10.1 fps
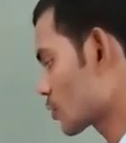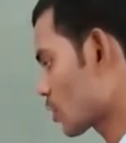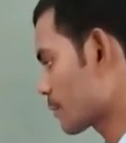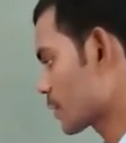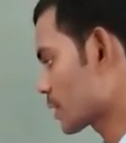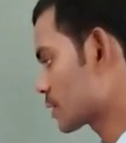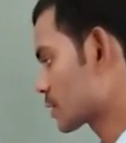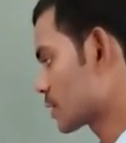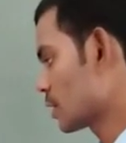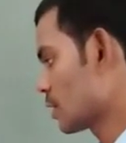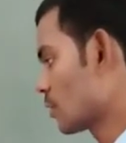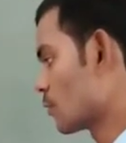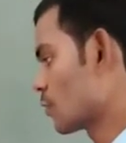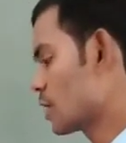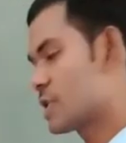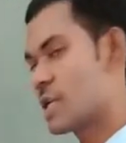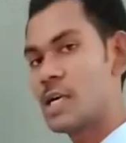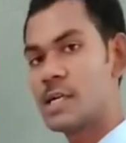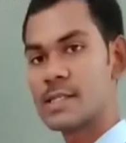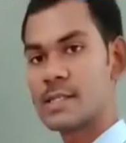topics we
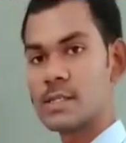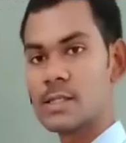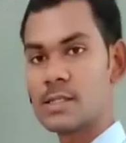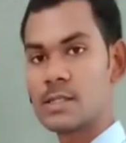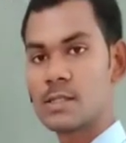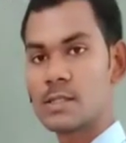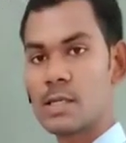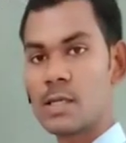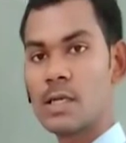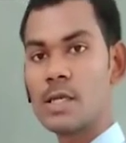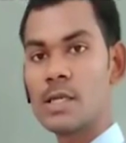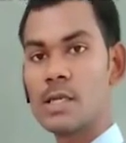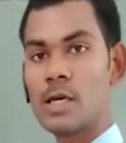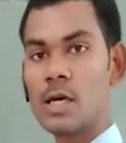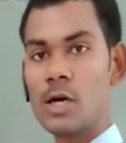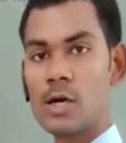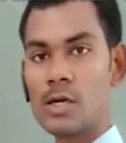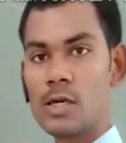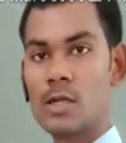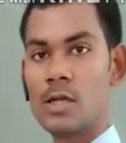shall discuss in
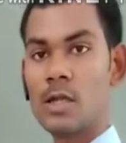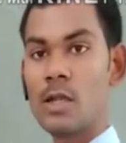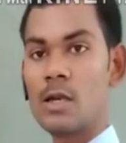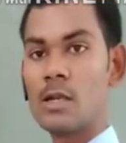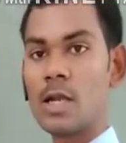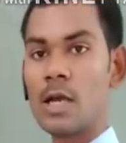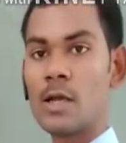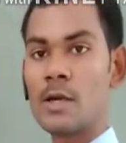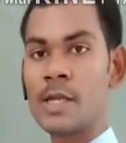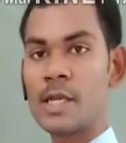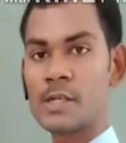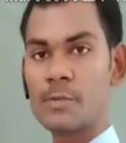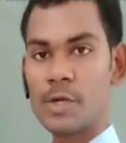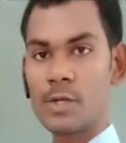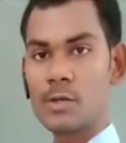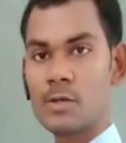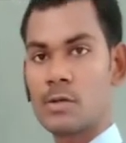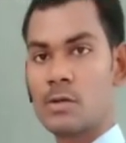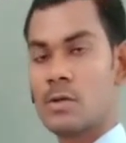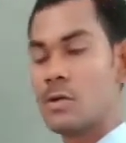our next video.
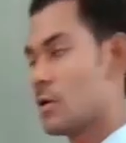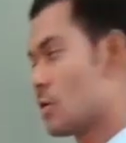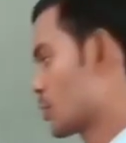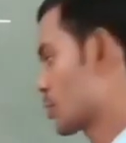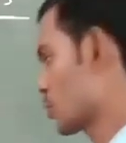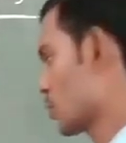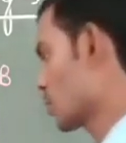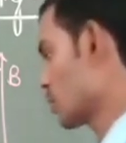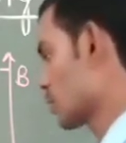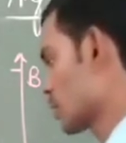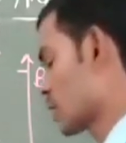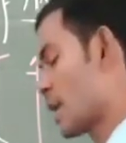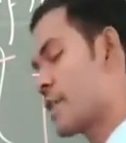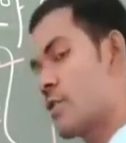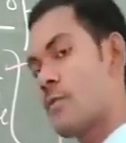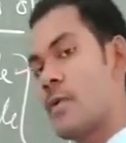So thank you